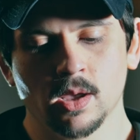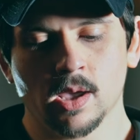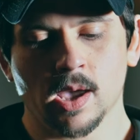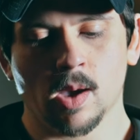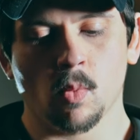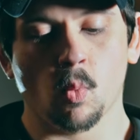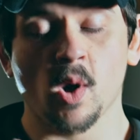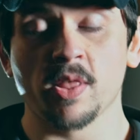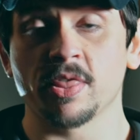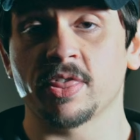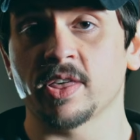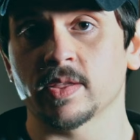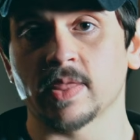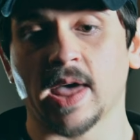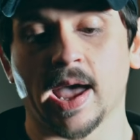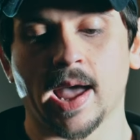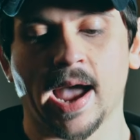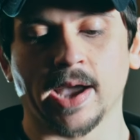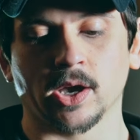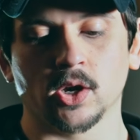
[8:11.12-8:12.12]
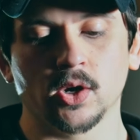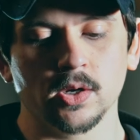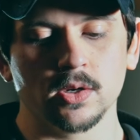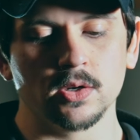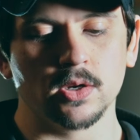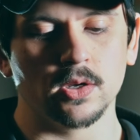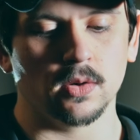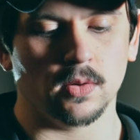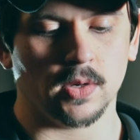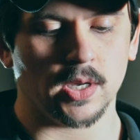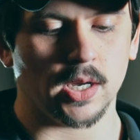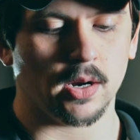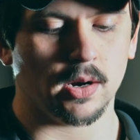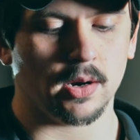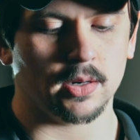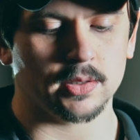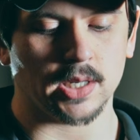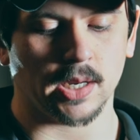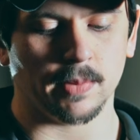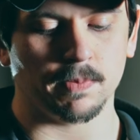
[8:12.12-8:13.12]
And one thing that I could do
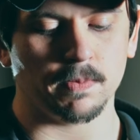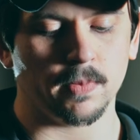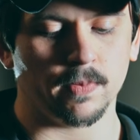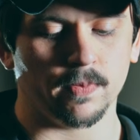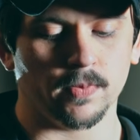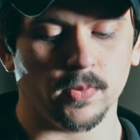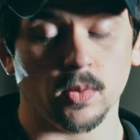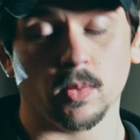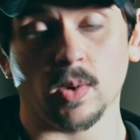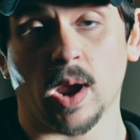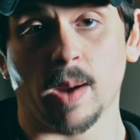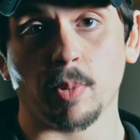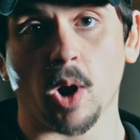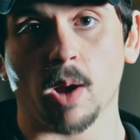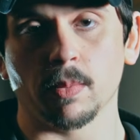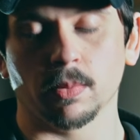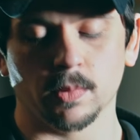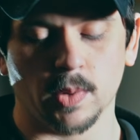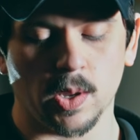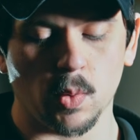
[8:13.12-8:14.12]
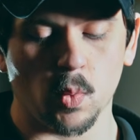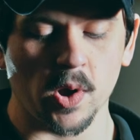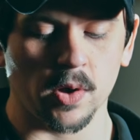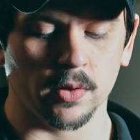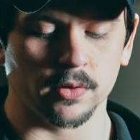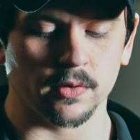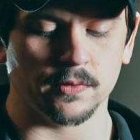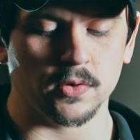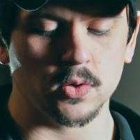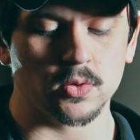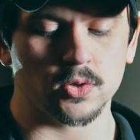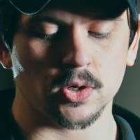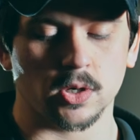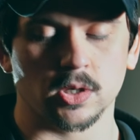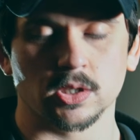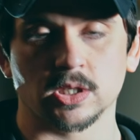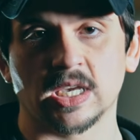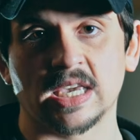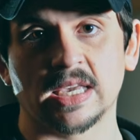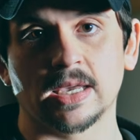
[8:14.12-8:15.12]
here is I probably will in the future
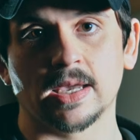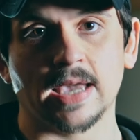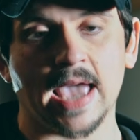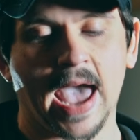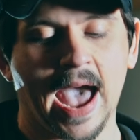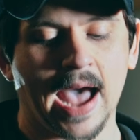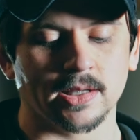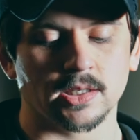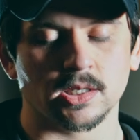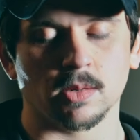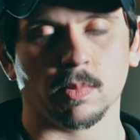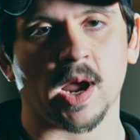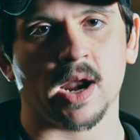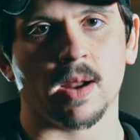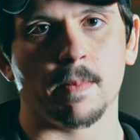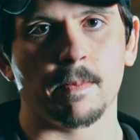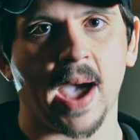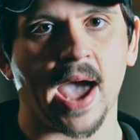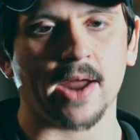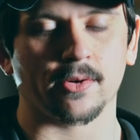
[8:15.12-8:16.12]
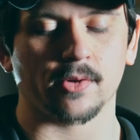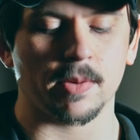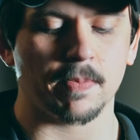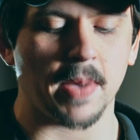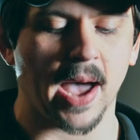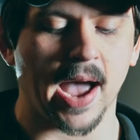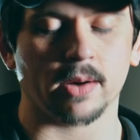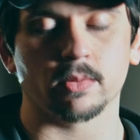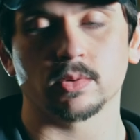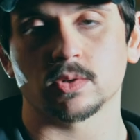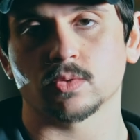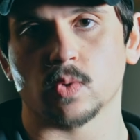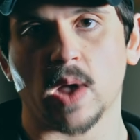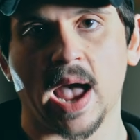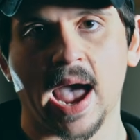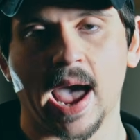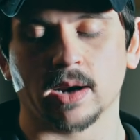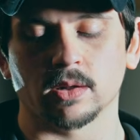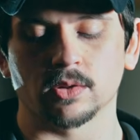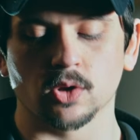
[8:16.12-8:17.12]
is add some kind of battery pack, which will
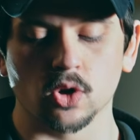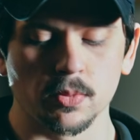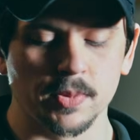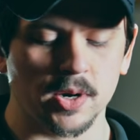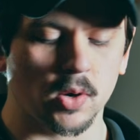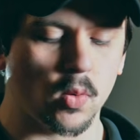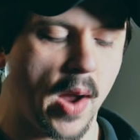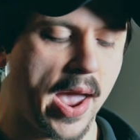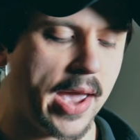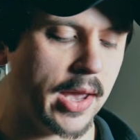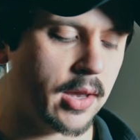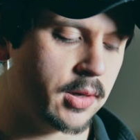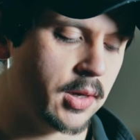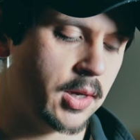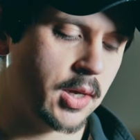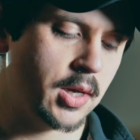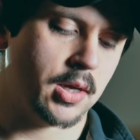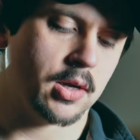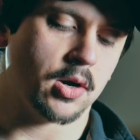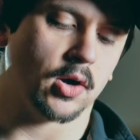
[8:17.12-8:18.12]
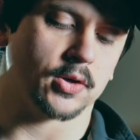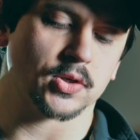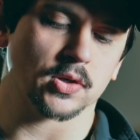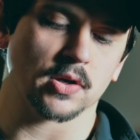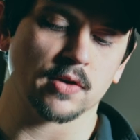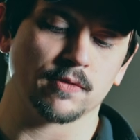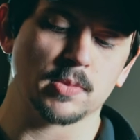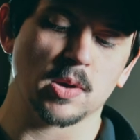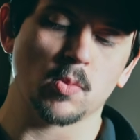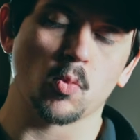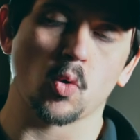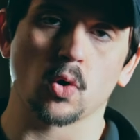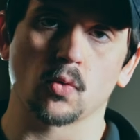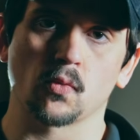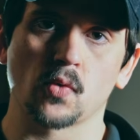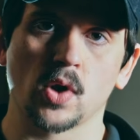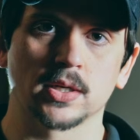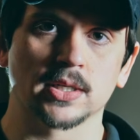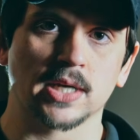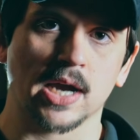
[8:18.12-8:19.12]
add a little bit of weight and also give me more
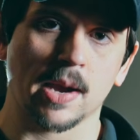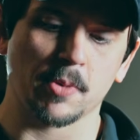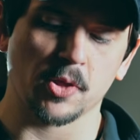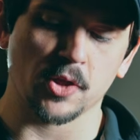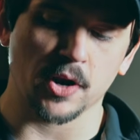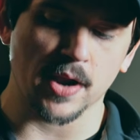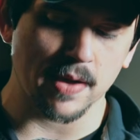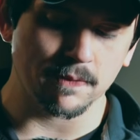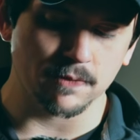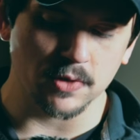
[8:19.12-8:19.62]
runtime on the night